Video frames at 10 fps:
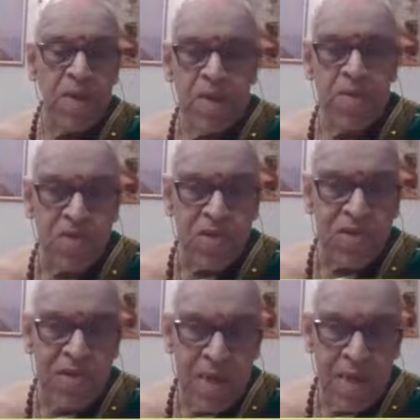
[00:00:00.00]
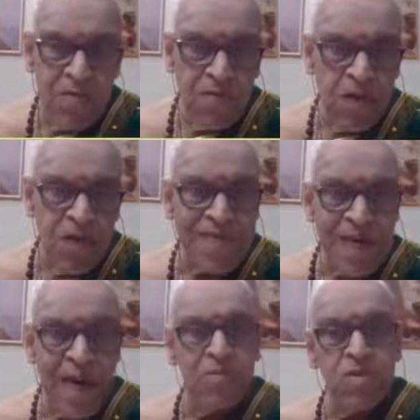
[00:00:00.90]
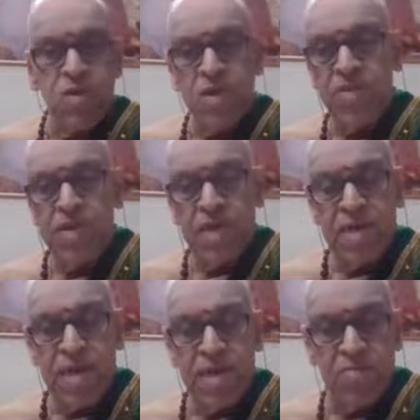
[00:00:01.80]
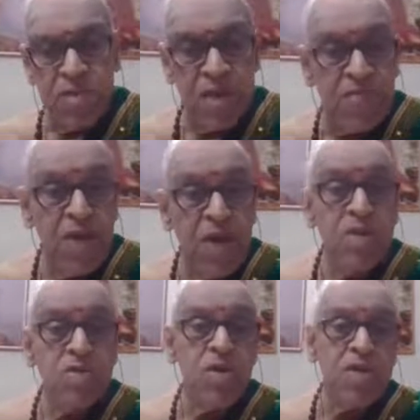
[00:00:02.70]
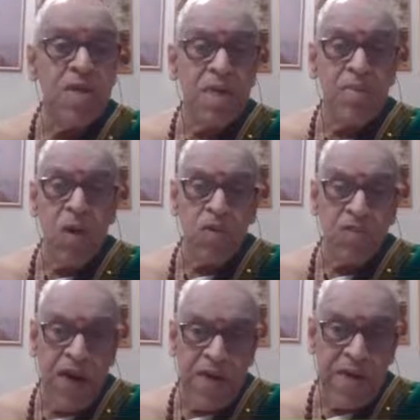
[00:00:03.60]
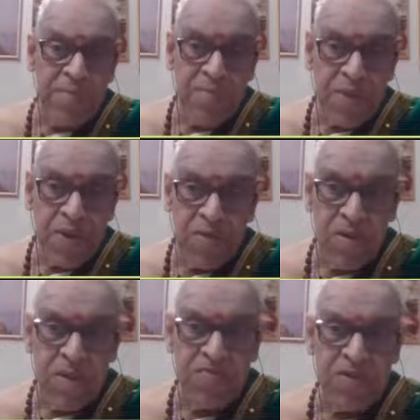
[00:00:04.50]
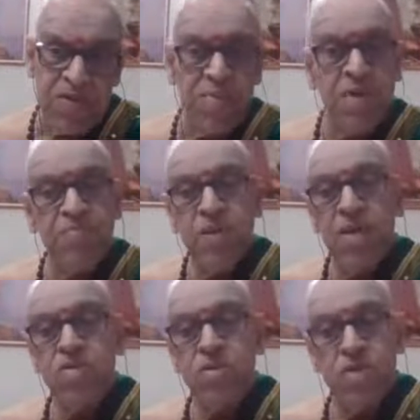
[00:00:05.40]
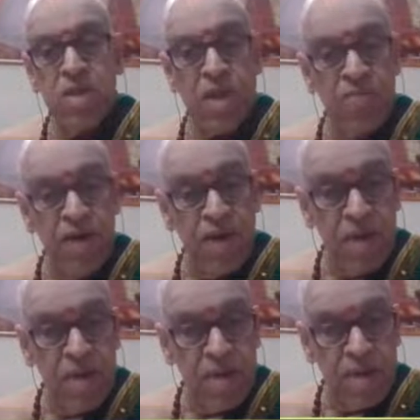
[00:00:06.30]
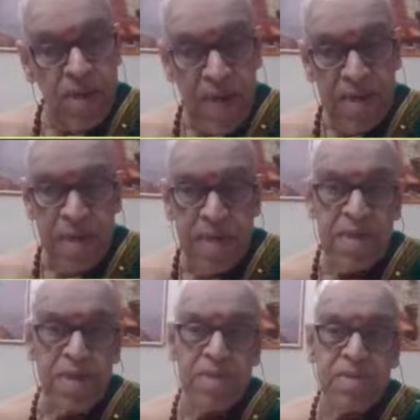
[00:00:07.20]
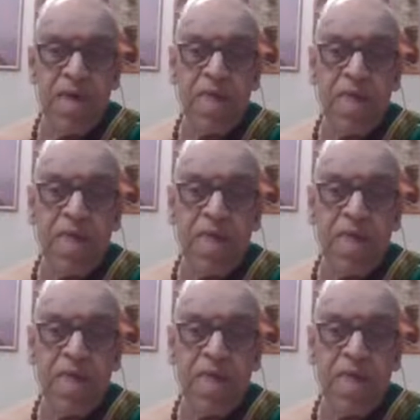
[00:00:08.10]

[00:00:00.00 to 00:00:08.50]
So full of shame, so he went and hid himself. So at that time, how to find him? He was invisible. So Devi granted that